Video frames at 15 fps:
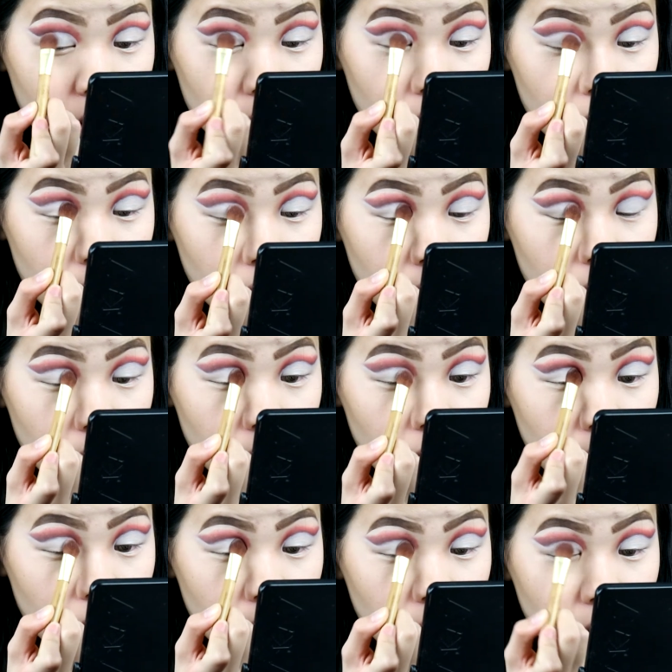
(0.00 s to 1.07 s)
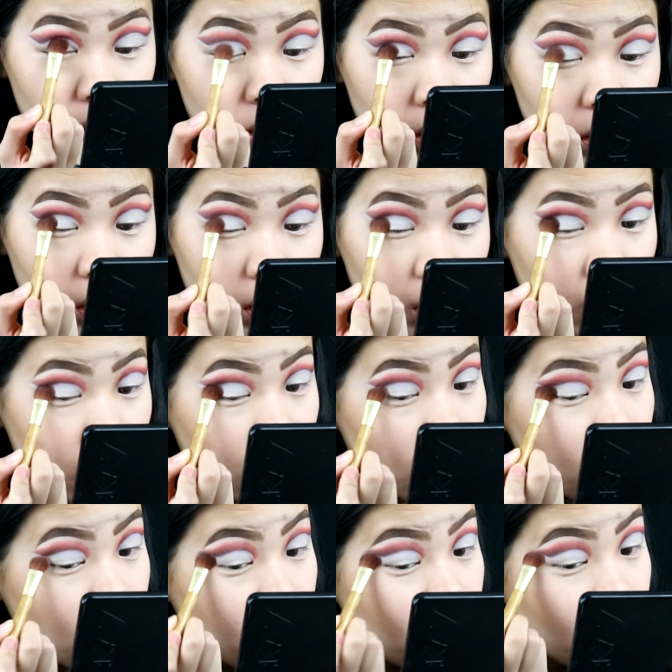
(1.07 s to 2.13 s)
Gonna set that with some
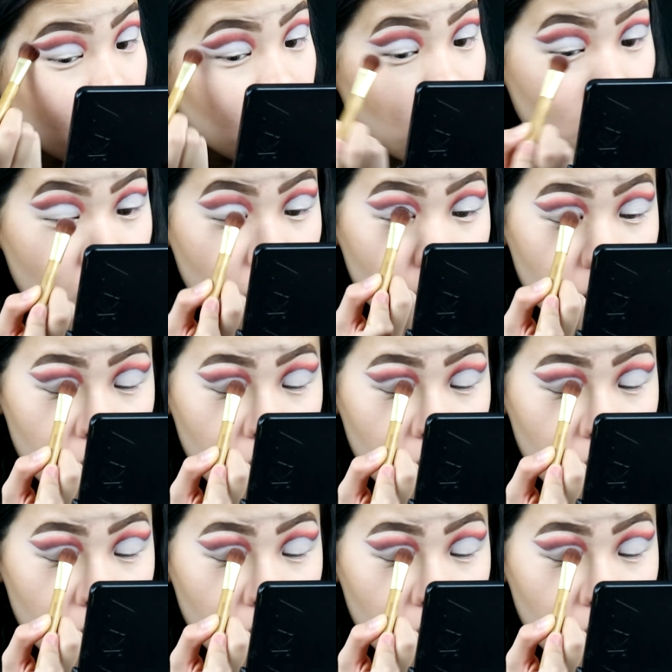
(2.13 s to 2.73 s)
flashback.